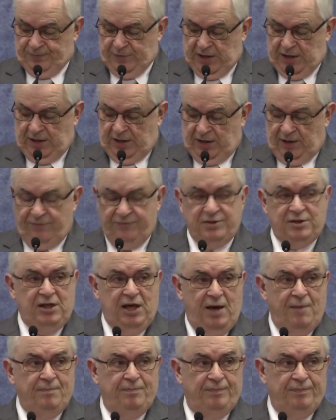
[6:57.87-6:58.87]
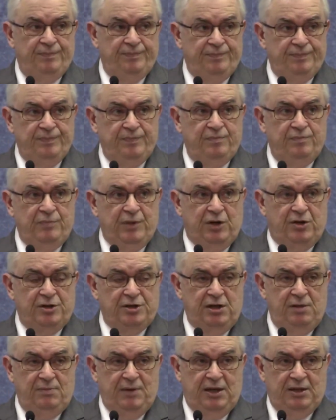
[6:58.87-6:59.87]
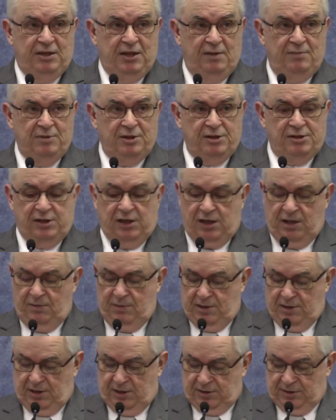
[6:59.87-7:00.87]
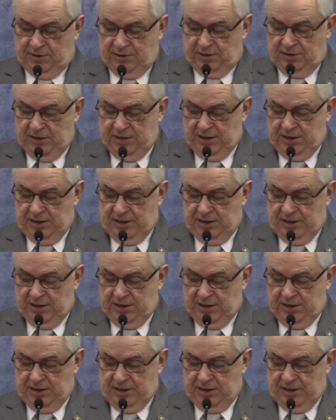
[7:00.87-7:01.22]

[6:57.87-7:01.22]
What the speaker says: He loves them because he made them just like he made us.